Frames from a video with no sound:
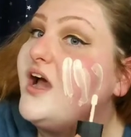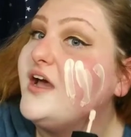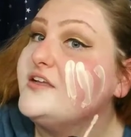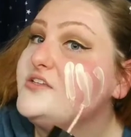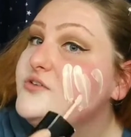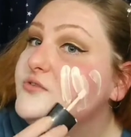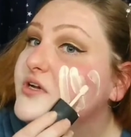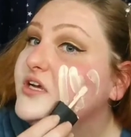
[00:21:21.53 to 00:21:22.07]

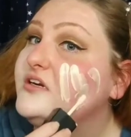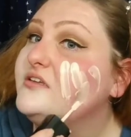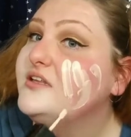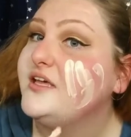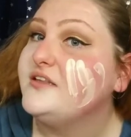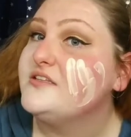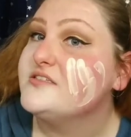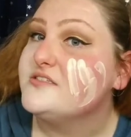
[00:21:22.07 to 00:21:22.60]
I do kind
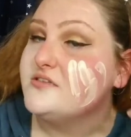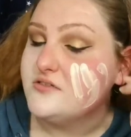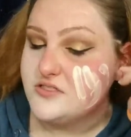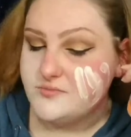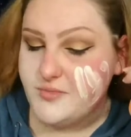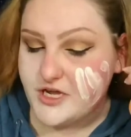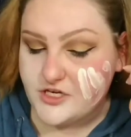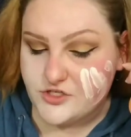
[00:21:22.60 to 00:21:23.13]
of like this
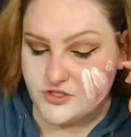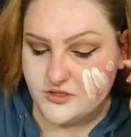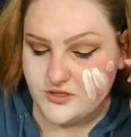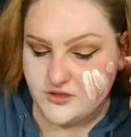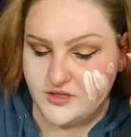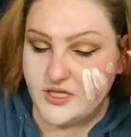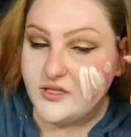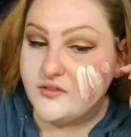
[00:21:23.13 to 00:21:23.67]
little
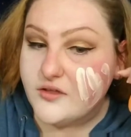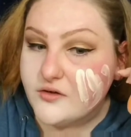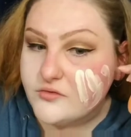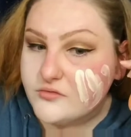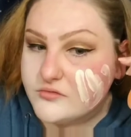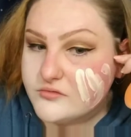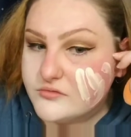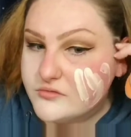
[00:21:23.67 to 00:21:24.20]
spatula thing though.